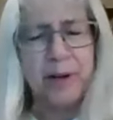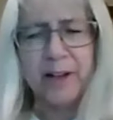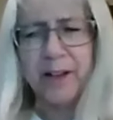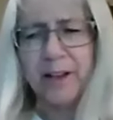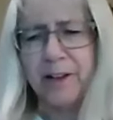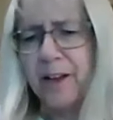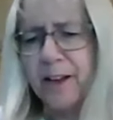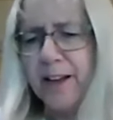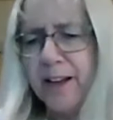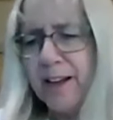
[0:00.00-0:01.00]
and
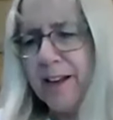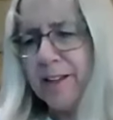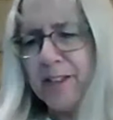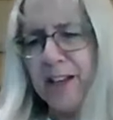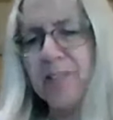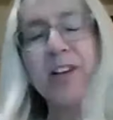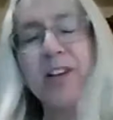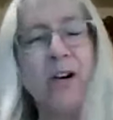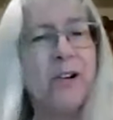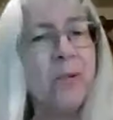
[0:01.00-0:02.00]
Nancy
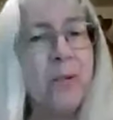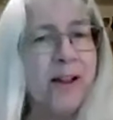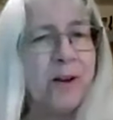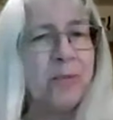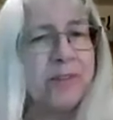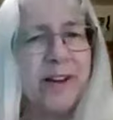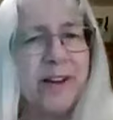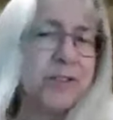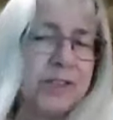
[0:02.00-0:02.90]
called her while I was there.